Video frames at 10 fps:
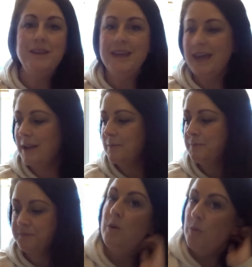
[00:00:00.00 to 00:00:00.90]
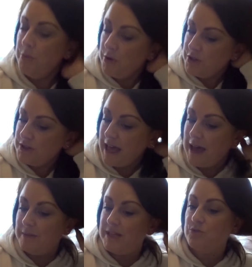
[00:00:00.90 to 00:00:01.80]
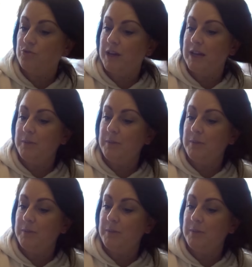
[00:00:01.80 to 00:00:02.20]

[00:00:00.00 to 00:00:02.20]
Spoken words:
you can. One product that Emily's really